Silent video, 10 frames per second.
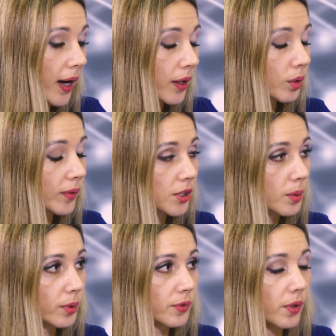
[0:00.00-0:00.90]
high
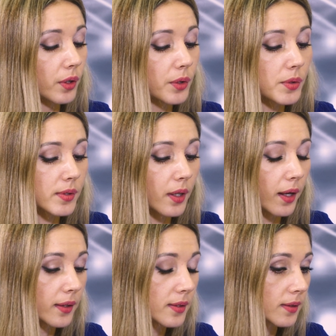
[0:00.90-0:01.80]
conviction portfolios,
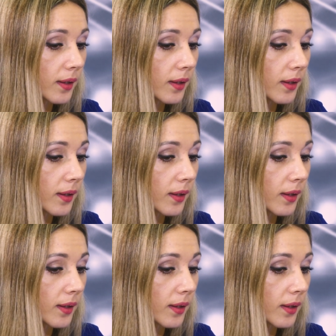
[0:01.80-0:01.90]
and